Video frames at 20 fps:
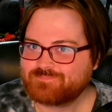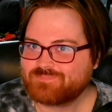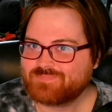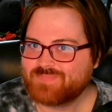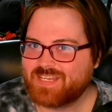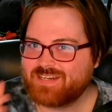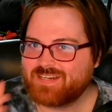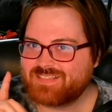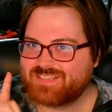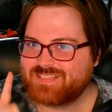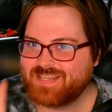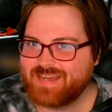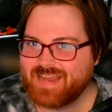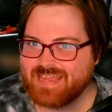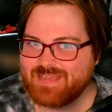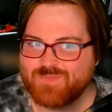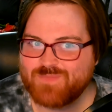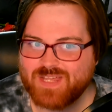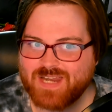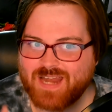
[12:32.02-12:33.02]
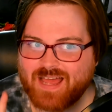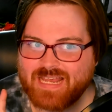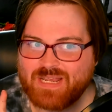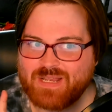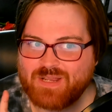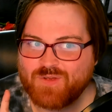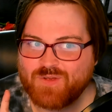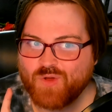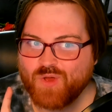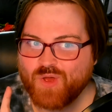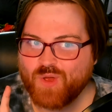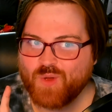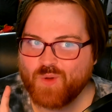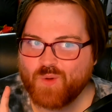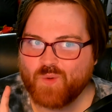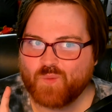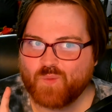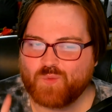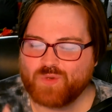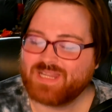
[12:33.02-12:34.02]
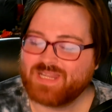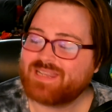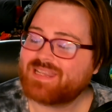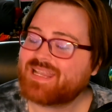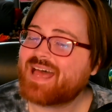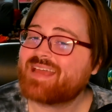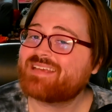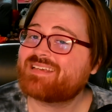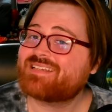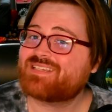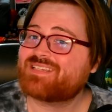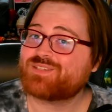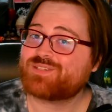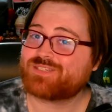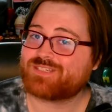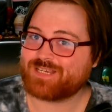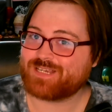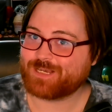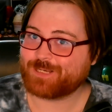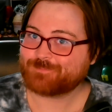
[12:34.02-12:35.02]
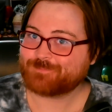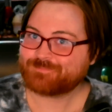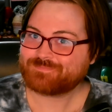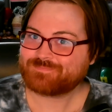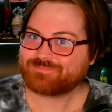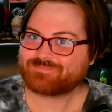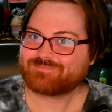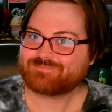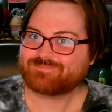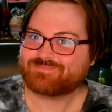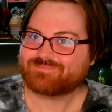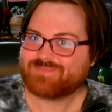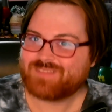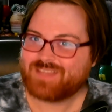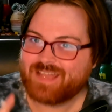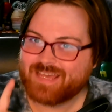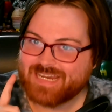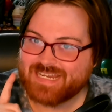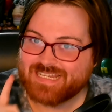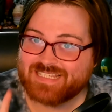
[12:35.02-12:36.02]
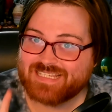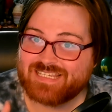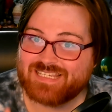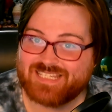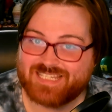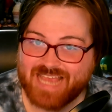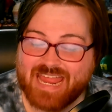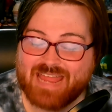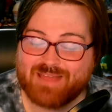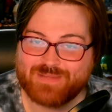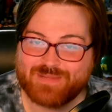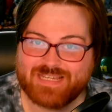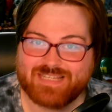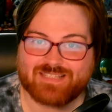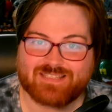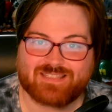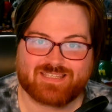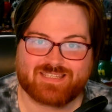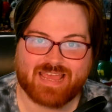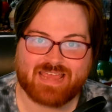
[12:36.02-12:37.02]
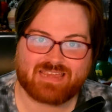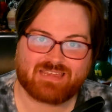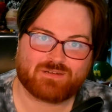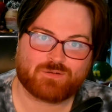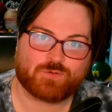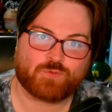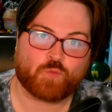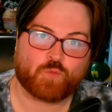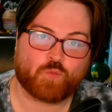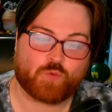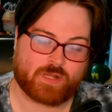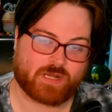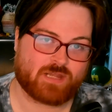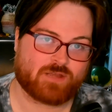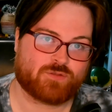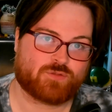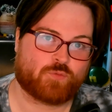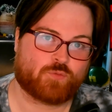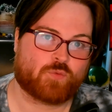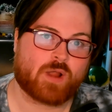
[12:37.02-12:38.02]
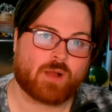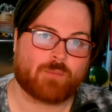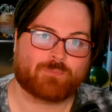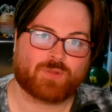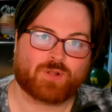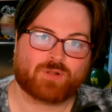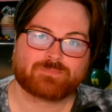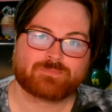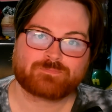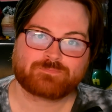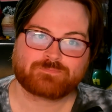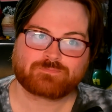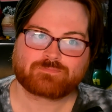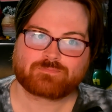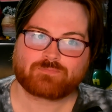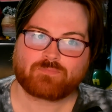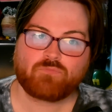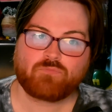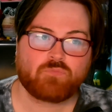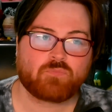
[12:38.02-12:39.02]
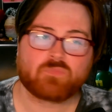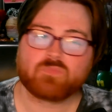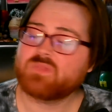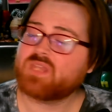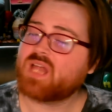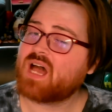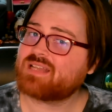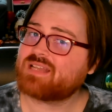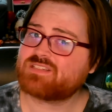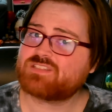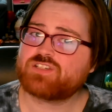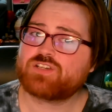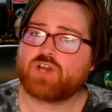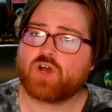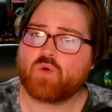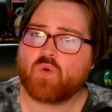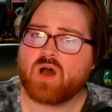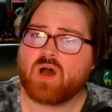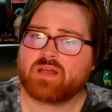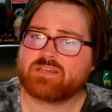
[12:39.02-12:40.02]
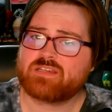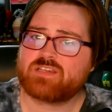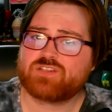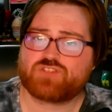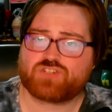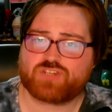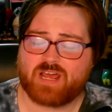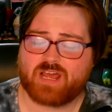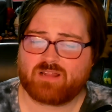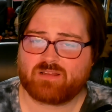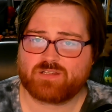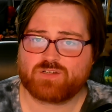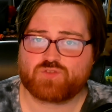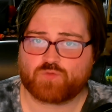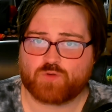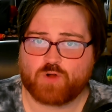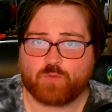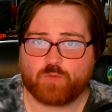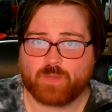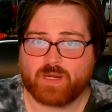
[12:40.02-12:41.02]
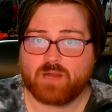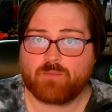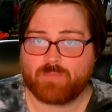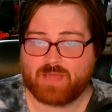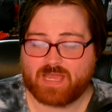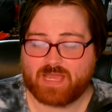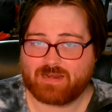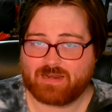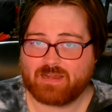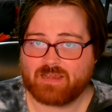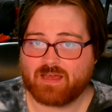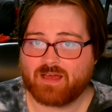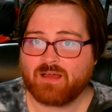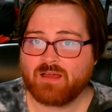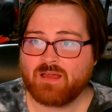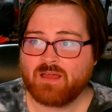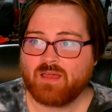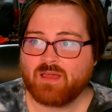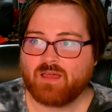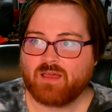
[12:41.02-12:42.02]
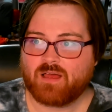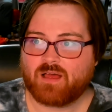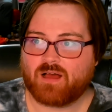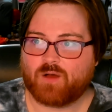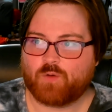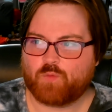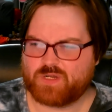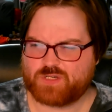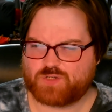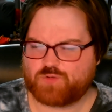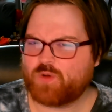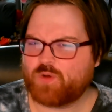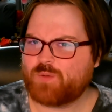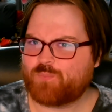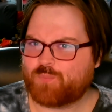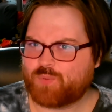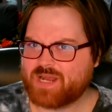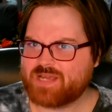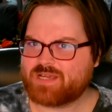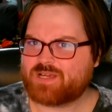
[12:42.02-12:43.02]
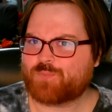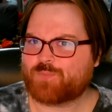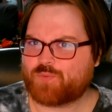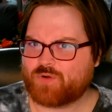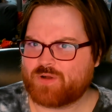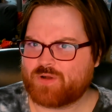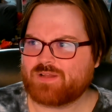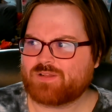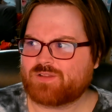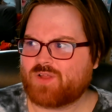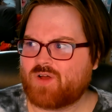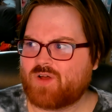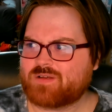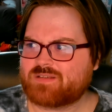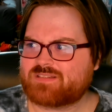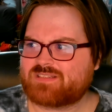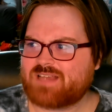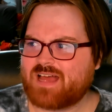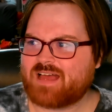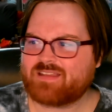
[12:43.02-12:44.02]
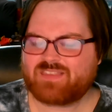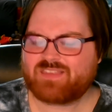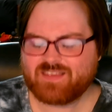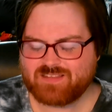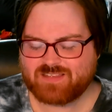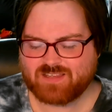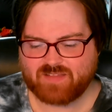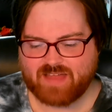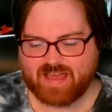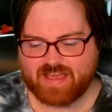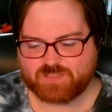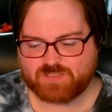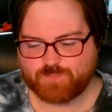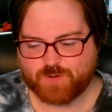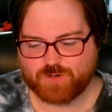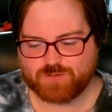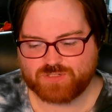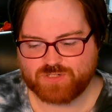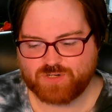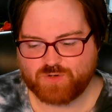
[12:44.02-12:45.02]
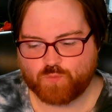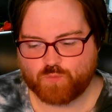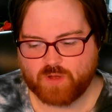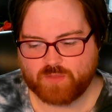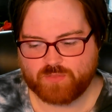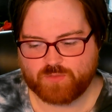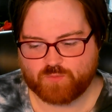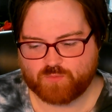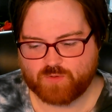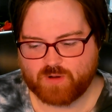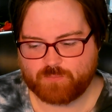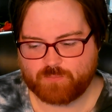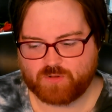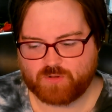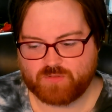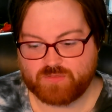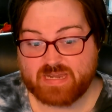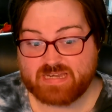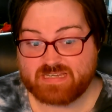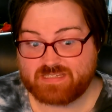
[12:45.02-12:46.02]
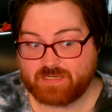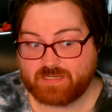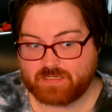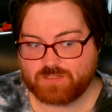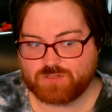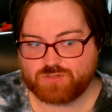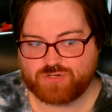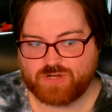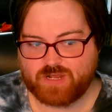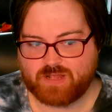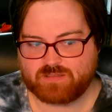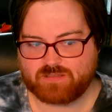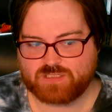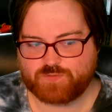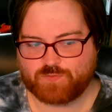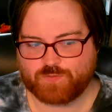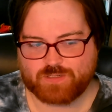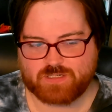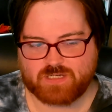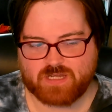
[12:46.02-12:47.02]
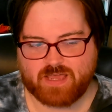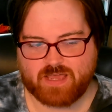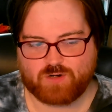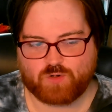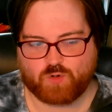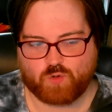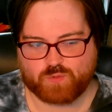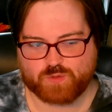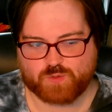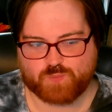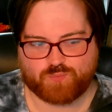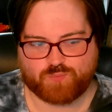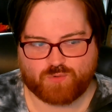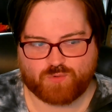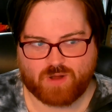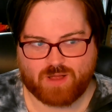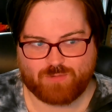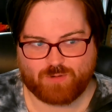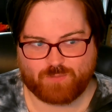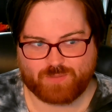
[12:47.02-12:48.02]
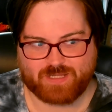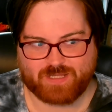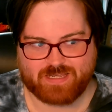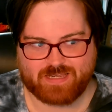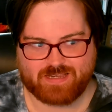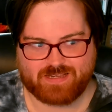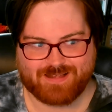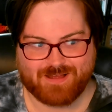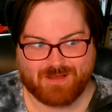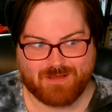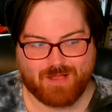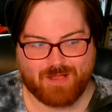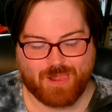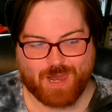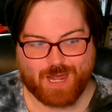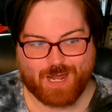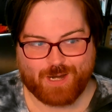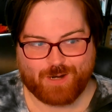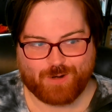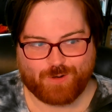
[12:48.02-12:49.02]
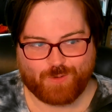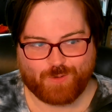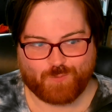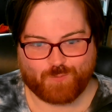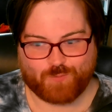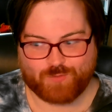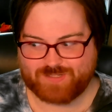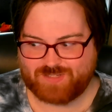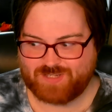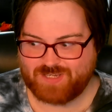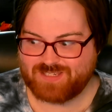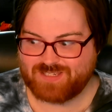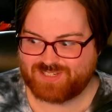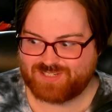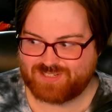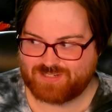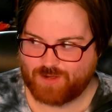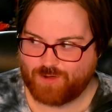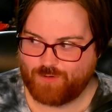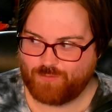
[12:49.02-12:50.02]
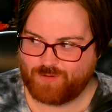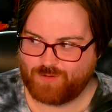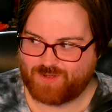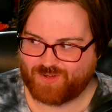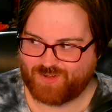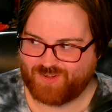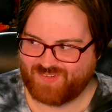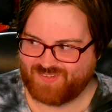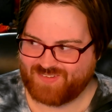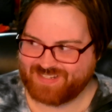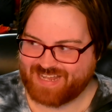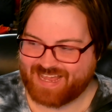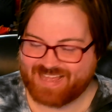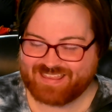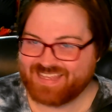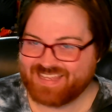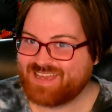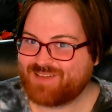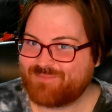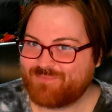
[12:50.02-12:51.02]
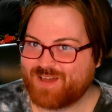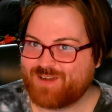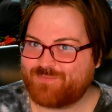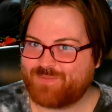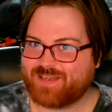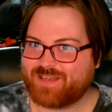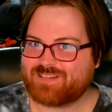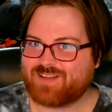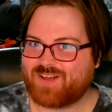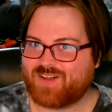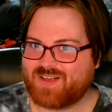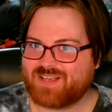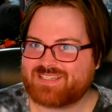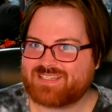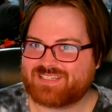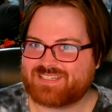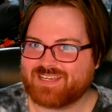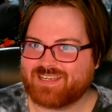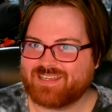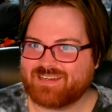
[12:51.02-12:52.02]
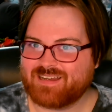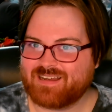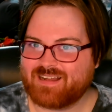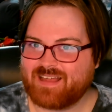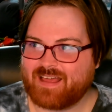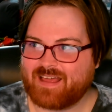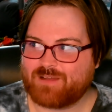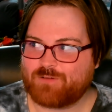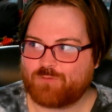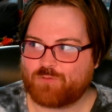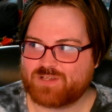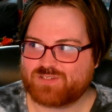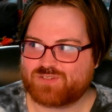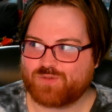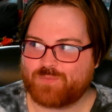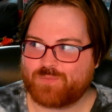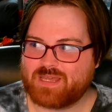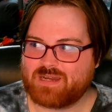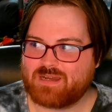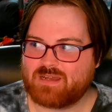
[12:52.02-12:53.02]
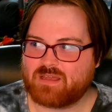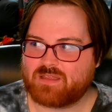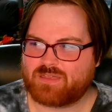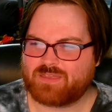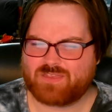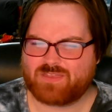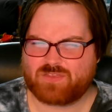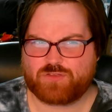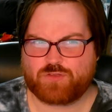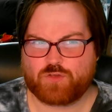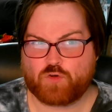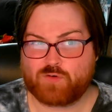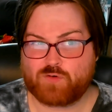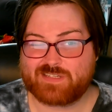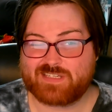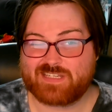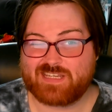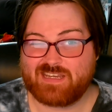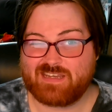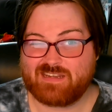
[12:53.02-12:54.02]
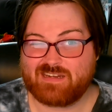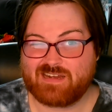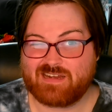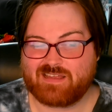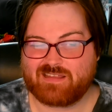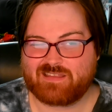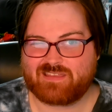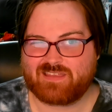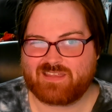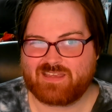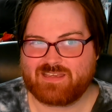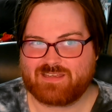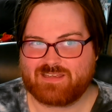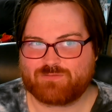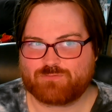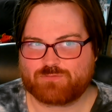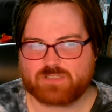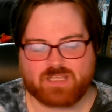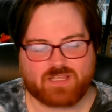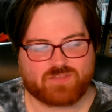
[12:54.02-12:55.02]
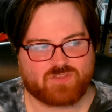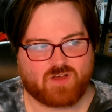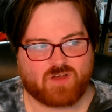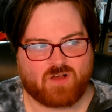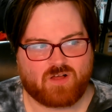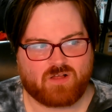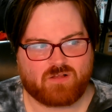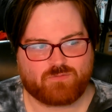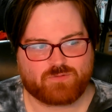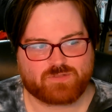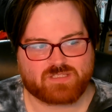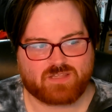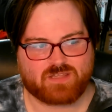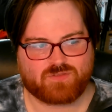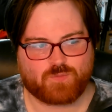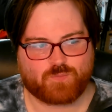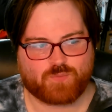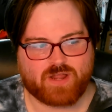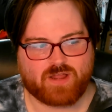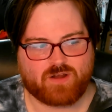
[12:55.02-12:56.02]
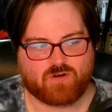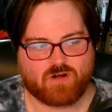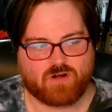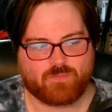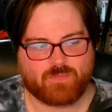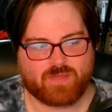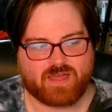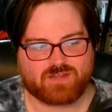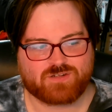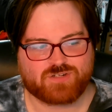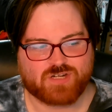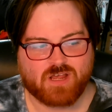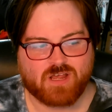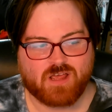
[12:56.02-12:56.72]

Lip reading: and it's the name that I would like to see. And it's Sami Zayn winning the Rumble. Not to go on to challenge Roman at Mania, which would break a pretty long... I think the last person who won the Rumble that didn't challenge for the title was probably... Was it Stone Cold? I think it might have been Austin at WrestleMania 13, I think. Was that the Bret Hart match?